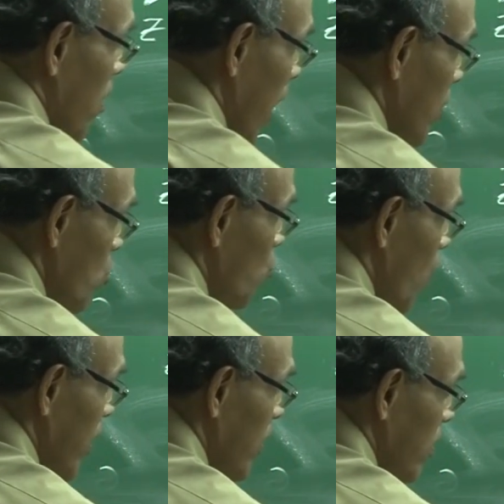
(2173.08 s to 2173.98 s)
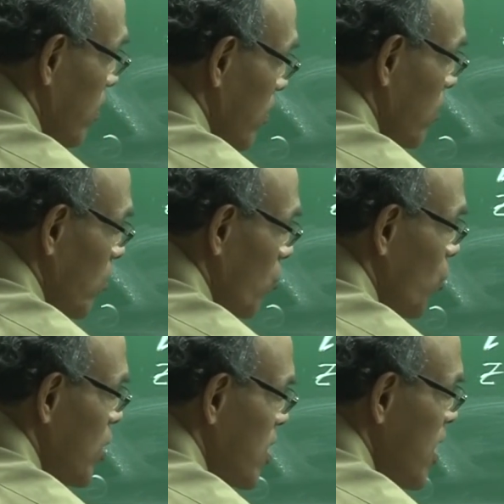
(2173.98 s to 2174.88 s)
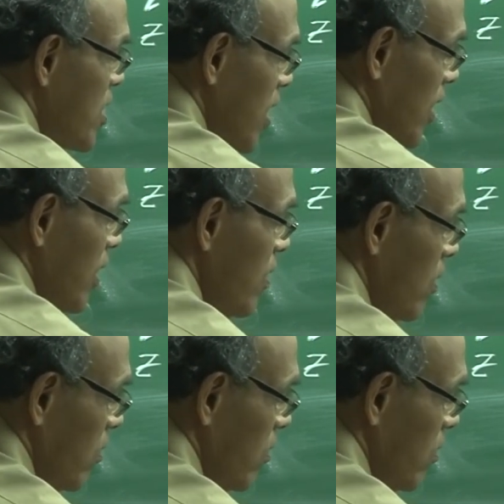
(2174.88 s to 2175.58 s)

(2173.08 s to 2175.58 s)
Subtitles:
and uy, which essentially